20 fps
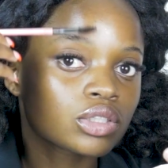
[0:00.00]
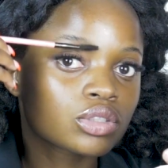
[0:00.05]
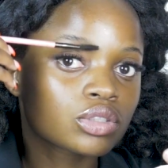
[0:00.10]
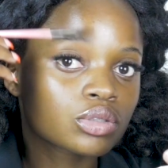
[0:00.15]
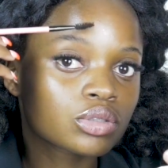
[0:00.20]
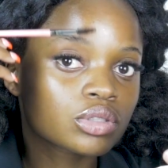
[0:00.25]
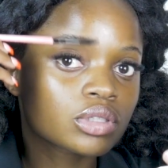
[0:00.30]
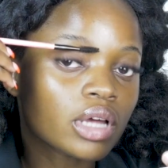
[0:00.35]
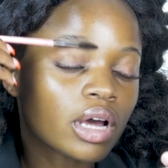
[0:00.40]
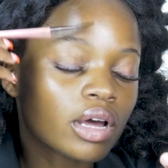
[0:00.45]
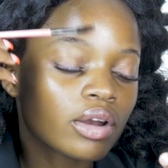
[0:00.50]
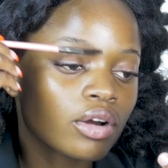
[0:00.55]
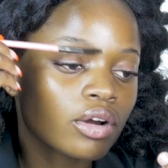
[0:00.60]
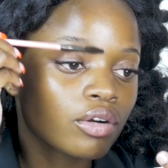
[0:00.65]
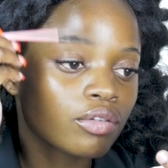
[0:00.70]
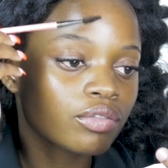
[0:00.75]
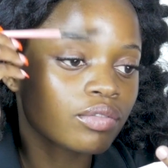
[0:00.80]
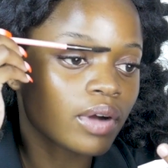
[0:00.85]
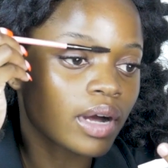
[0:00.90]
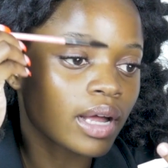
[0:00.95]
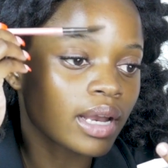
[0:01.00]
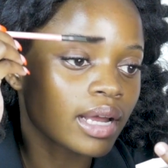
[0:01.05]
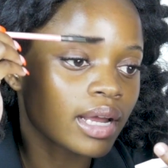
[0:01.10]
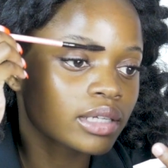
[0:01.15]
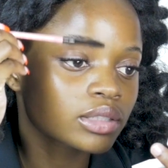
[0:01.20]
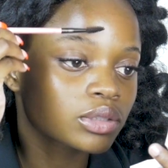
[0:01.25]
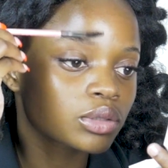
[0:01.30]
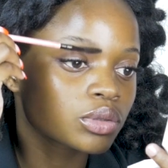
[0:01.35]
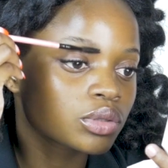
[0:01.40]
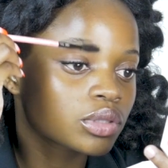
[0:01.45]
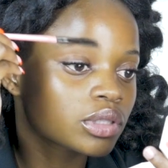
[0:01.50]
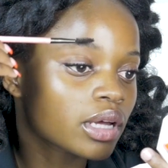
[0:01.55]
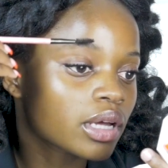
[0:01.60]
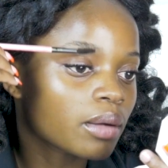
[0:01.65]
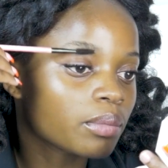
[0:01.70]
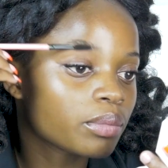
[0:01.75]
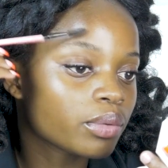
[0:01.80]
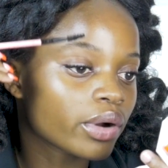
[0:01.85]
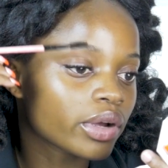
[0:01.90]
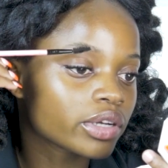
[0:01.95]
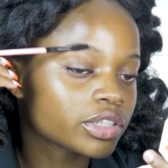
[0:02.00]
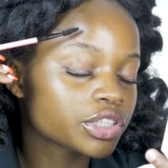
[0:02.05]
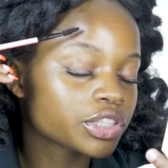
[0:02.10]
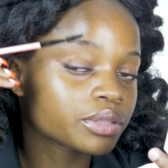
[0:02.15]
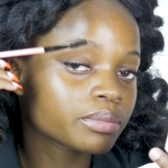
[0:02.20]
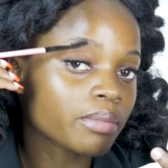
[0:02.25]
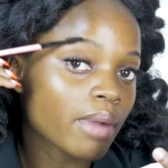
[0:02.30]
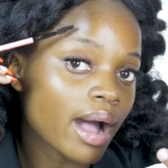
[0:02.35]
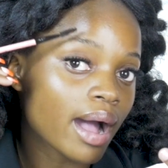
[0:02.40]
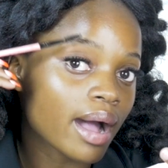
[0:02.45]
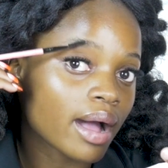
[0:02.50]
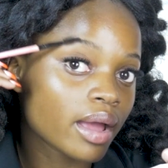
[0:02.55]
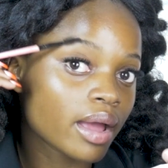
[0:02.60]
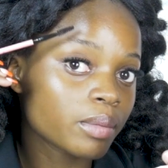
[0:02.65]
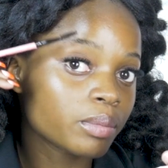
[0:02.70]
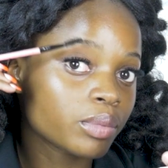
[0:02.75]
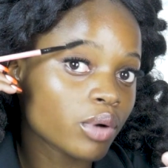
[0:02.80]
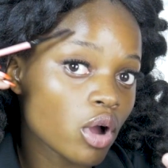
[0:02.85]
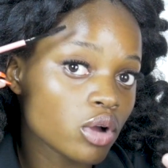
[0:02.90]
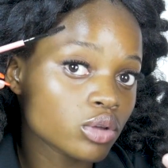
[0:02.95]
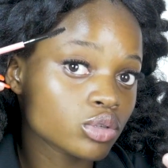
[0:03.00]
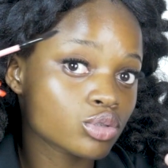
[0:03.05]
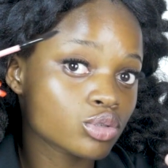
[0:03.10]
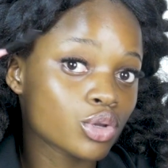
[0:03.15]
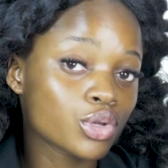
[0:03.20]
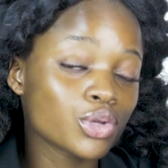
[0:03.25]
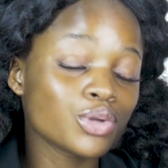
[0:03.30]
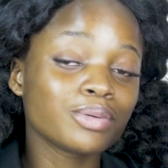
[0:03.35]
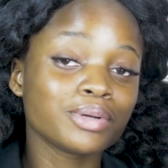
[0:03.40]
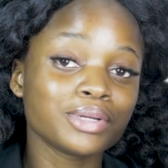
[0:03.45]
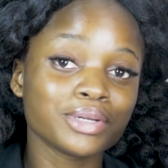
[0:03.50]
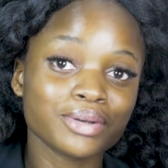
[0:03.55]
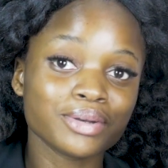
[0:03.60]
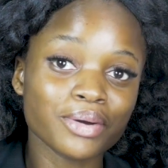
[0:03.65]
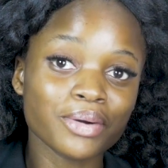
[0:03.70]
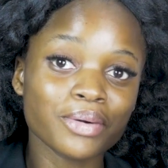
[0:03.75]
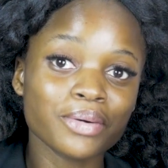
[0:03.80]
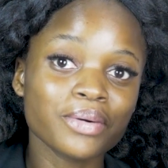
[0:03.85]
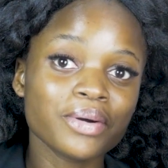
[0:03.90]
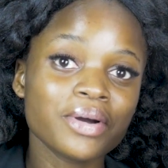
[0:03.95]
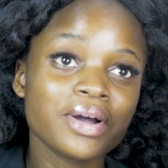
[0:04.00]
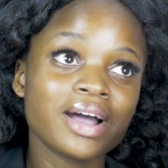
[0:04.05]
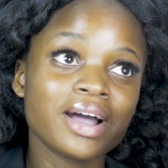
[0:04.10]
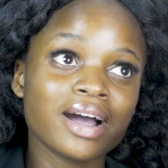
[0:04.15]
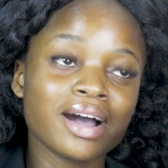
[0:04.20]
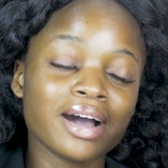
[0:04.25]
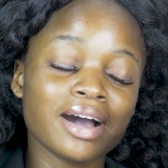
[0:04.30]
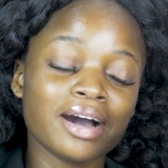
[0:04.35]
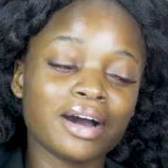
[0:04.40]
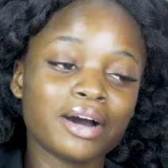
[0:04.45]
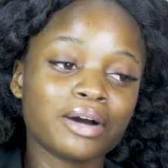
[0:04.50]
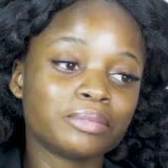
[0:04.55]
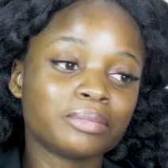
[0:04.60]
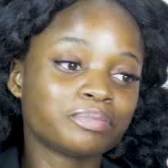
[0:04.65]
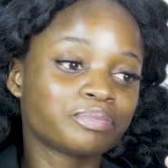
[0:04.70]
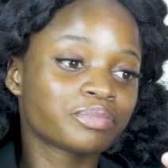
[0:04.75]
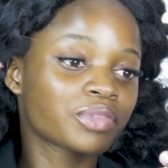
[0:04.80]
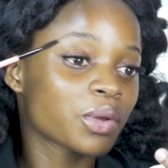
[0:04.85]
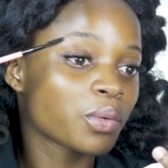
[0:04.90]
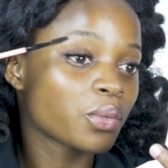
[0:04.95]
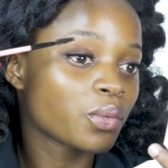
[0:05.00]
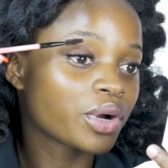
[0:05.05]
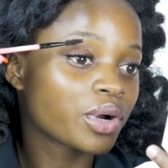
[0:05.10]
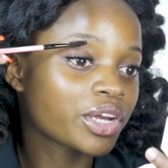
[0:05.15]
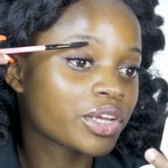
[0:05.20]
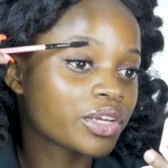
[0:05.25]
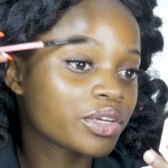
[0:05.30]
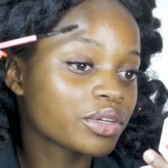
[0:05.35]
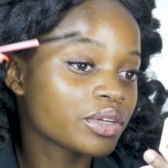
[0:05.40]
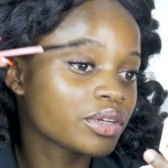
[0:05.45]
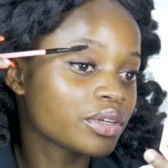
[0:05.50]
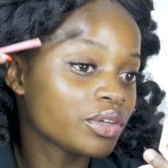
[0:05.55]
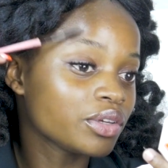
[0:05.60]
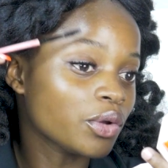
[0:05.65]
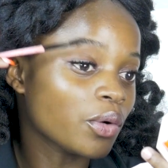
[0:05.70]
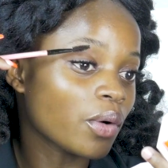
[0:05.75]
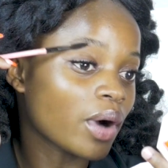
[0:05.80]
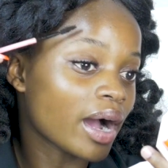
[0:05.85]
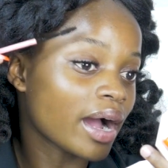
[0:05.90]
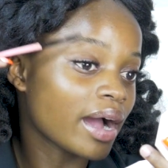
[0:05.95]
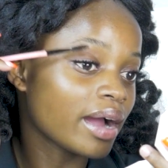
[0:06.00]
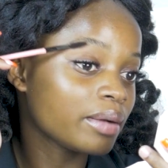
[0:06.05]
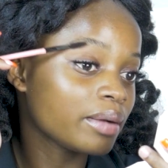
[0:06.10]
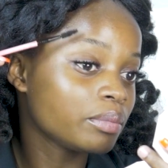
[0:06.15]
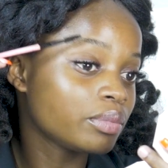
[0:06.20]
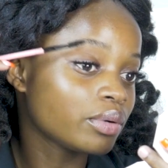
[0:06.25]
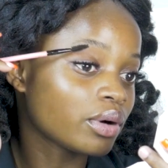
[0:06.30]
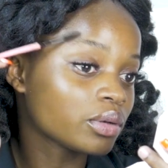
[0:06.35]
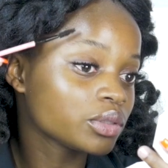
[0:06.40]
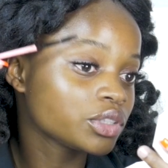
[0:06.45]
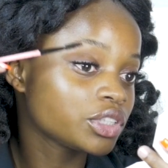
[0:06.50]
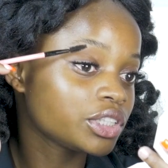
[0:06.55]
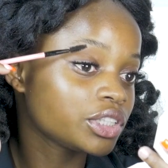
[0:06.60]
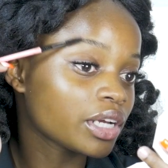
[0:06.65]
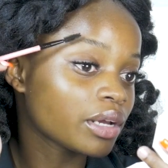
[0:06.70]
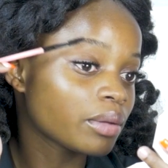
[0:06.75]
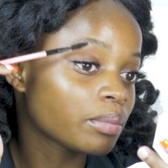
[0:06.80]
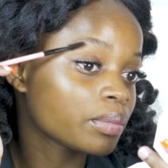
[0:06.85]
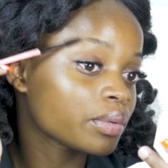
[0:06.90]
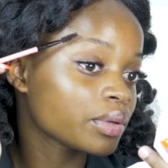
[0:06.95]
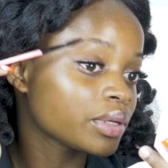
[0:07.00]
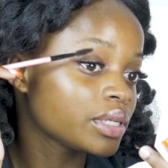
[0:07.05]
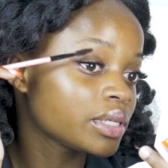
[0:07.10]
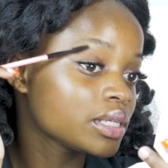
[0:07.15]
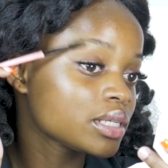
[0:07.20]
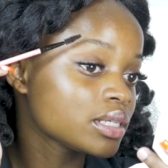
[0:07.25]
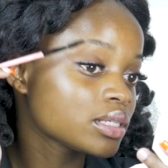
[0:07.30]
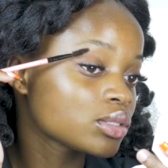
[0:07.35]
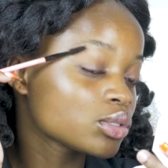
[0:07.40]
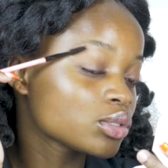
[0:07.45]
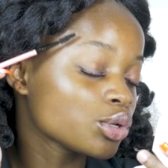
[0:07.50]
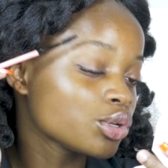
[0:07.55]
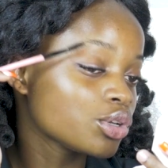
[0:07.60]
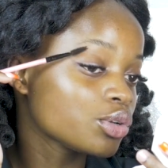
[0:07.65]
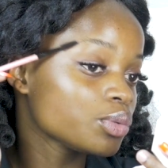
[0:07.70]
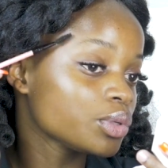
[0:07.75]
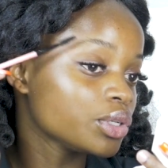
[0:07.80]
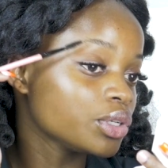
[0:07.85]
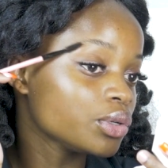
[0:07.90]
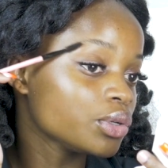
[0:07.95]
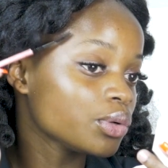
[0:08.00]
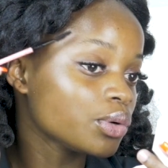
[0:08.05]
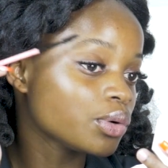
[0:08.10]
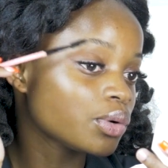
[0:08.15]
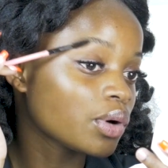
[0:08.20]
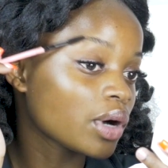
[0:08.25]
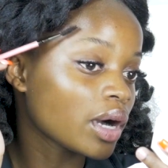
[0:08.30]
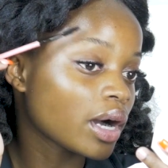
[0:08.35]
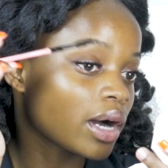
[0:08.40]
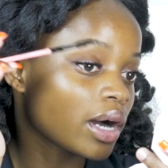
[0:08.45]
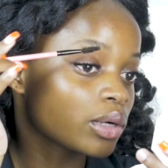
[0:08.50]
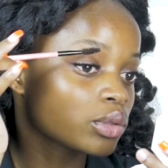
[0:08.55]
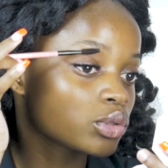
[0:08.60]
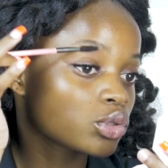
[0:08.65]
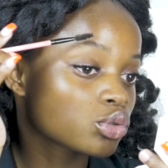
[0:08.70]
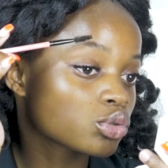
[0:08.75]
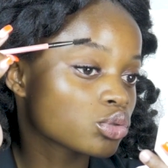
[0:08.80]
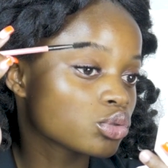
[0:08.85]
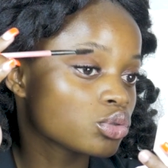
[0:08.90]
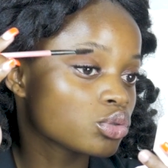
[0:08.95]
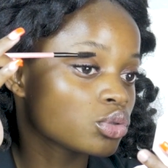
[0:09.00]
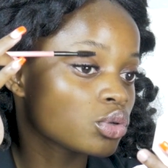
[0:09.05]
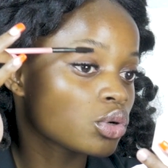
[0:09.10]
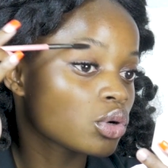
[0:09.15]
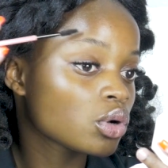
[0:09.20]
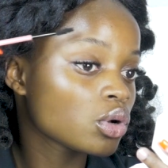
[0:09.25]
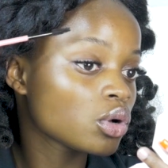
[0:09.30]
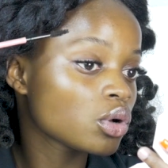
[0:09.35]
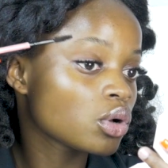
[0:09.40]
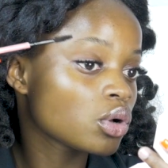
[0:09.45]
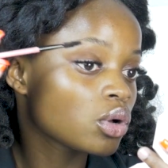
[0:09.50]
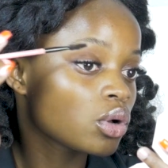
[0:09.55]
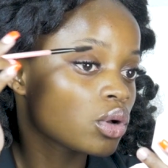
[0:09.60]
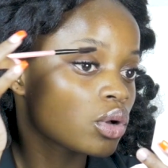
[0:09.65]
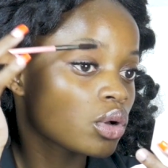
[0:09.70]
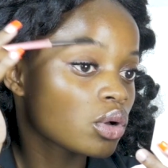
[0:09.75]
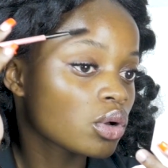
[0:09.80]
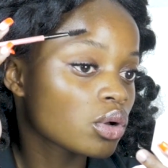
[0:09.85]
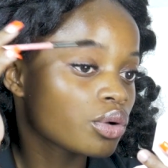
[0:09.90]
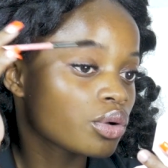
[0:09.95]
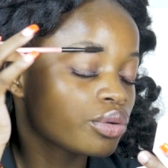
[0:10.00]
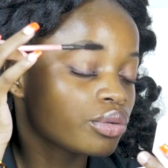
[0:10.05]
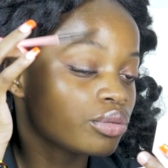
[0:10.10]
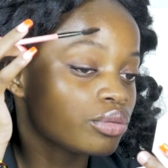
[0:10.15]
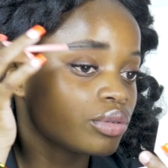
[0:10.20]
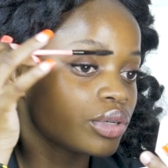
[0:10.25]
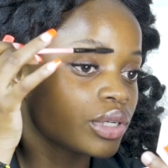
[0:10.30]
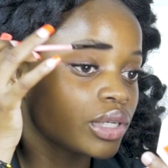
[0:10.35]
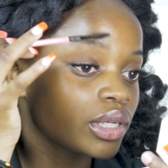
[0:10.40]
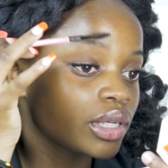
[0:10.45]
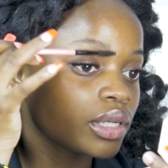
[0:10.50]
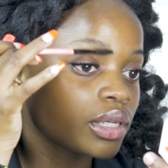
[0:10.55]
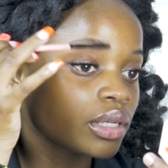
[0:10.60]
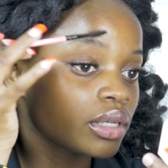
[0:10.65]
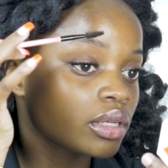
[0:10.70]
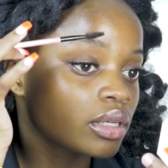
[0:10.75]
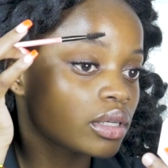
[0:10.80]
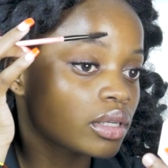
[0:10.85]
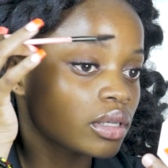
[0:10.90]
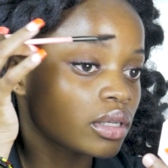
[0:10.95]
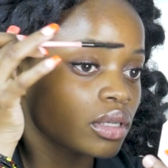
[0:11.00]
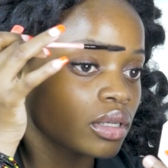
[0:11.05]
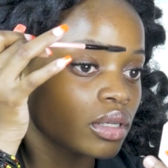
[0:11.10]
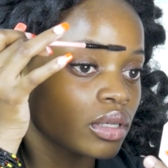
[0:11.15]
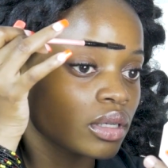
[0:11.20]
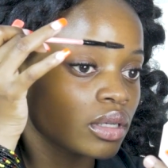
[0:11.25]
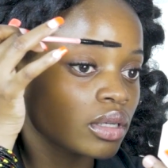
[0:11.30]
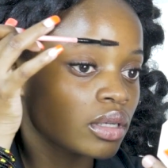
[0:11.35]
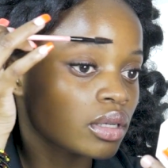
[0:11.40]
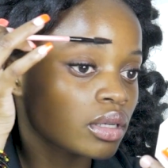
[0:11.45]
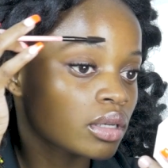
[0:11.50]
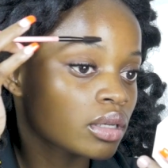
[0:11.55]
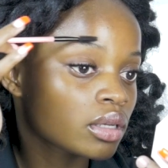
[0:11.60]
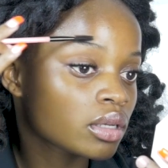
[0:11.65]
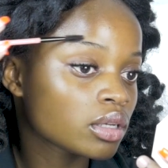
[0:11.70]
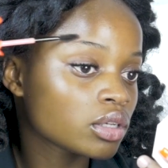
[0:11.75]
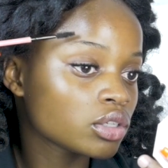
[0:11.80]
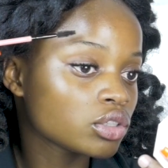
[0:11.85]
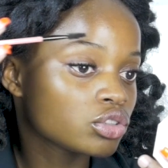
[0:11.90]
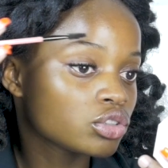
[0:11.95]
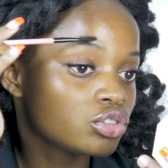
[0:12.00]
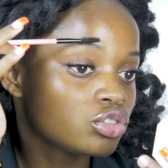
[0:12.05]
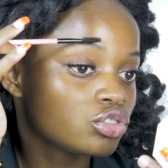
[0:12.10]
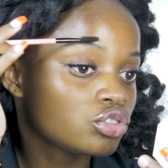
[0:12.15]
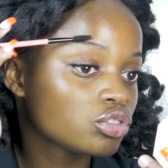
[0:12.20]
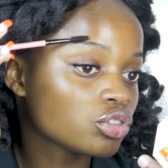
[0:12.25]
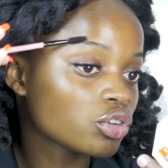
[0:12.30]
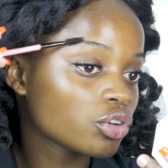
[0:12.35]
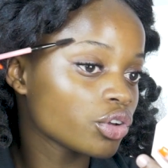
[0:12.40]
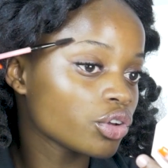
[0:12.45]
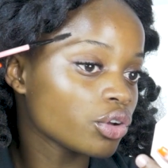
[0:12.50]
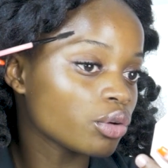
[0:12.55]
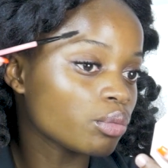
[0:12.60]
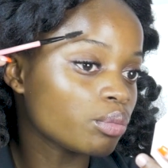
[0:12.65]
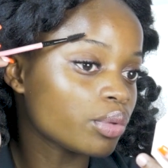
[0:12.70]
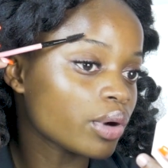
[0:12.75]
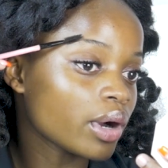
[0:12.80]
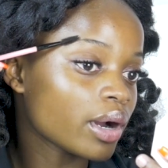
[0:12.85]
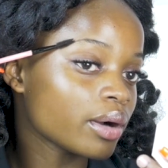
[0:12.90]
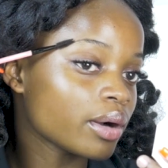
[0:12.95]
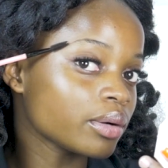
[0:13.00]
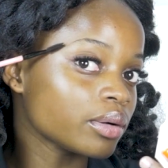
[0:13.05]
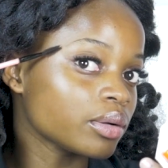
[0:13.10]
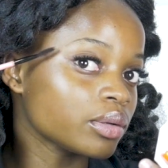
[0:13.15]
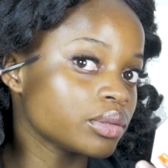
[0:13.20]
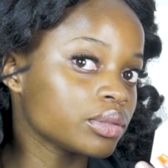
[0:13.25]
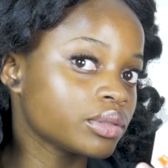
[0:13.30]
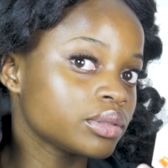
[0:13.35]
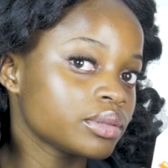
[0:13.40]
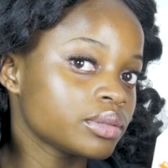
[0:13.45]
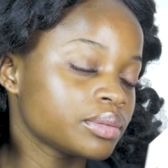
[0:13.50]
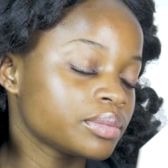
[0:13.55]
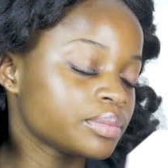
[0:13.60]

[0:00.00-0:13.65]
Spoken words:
To start off, I like to start brushing my eyebrows so you will know where your eyebrow shape is, so you will know how to really draw your brows.